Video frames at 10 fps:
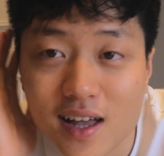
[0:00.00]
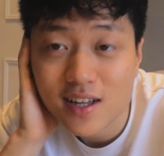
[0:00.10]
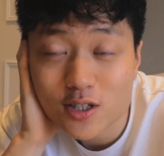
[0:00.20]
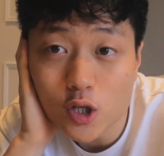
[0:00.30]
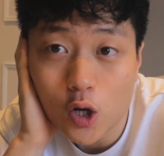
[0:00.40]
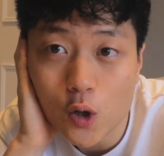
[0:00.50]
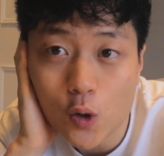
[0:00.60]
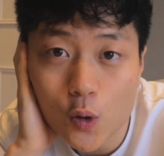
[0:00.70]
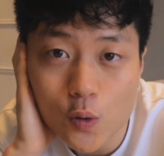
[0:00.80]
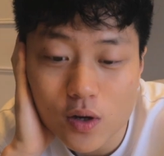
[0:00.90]

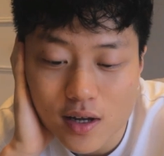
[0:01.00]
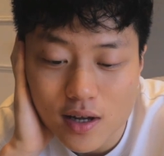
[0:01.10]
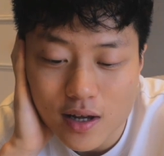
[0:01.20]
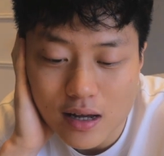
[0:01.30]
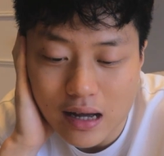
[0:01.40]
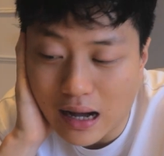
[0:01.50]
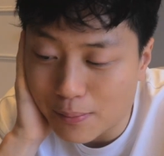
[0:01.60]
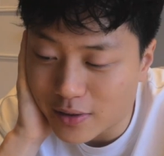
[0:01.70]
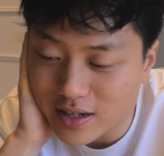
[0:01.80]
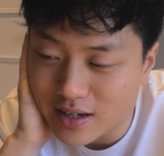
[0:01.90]
So
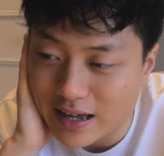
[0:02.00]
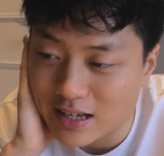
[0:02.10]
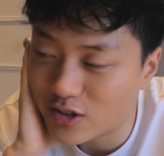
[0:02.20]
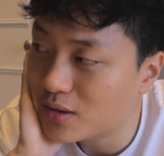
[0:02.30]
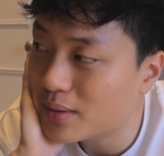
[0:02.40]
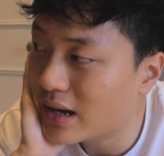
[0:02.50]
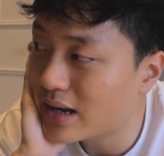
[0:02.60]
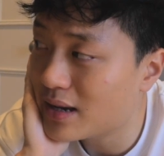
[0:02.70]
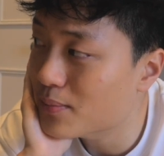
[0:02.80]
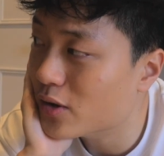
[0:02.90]
I'm gonna enjoy
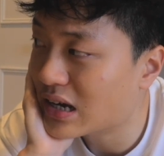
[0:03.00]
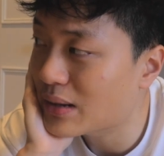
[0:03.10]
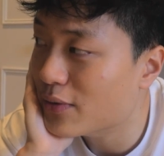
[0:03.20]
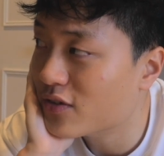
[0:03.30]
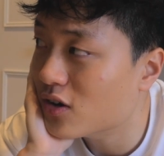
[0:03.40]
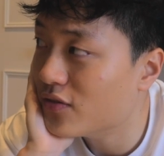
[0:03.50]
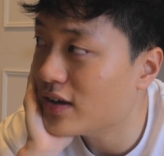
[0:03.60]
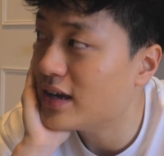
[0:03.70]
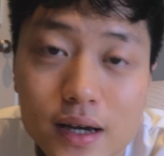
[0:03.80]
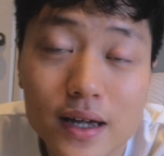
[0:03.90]
my morning cup of
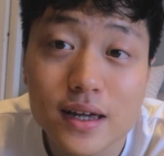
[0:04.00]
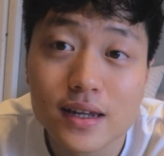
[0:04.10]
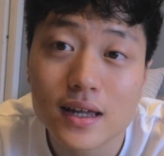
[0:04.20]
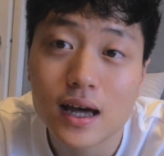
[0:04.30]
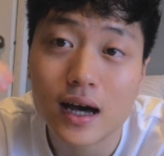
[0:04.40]
coffee and then